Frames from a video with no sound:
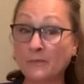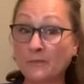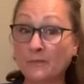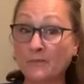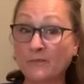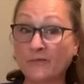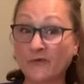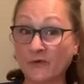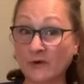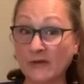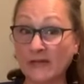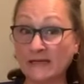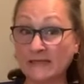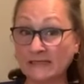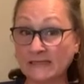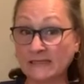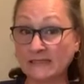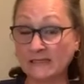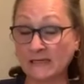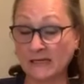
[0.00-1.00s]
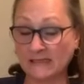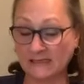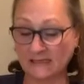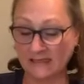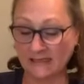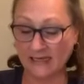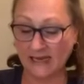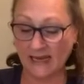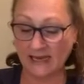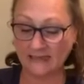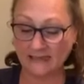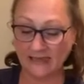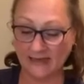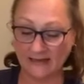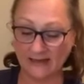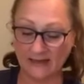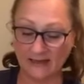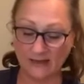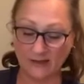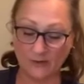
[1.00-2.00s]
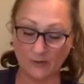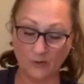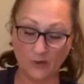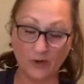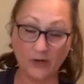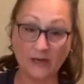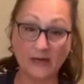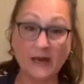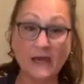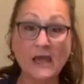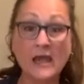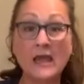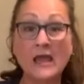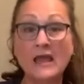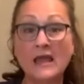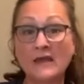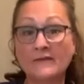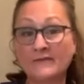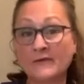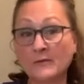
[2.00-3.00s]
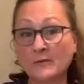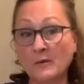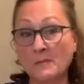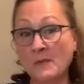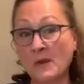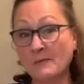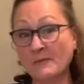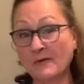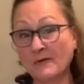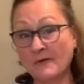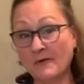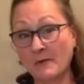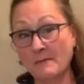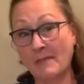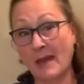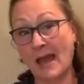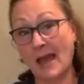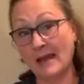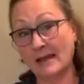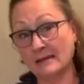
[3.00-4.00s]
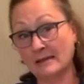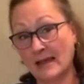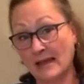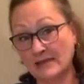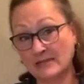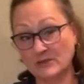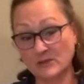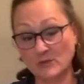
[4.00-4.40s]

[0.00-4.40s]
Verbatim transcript: freeze as nicely as I think it would. If you remember from back last